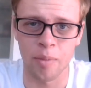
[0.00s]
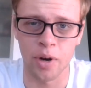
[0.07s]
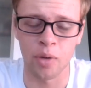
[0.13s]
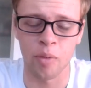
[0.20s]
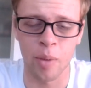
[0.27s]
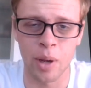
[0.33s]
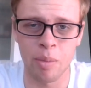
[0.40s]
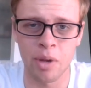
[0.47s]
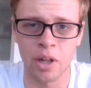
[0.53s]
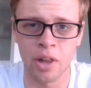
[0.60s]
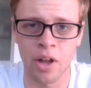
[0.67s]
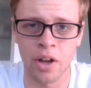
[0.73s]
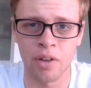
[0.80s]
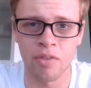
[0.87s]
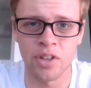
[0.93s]
but it reminded me a
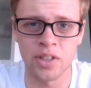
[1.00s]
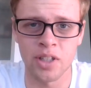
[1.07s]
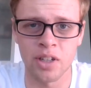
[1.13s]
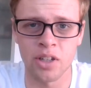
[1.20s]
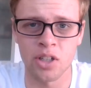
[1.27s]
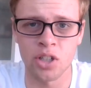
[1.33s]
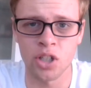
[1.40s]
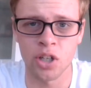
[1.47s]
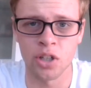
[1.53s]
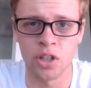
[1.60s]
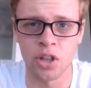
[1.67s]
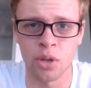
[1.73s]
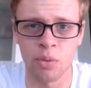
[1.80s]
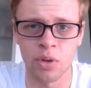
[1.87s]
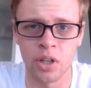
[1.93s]
lot of the scene in
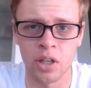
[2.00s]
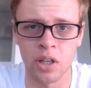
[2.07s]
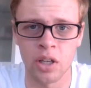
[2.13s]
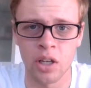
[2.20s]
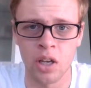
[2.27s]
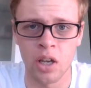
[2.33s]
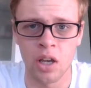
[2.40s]
Uncharted 3.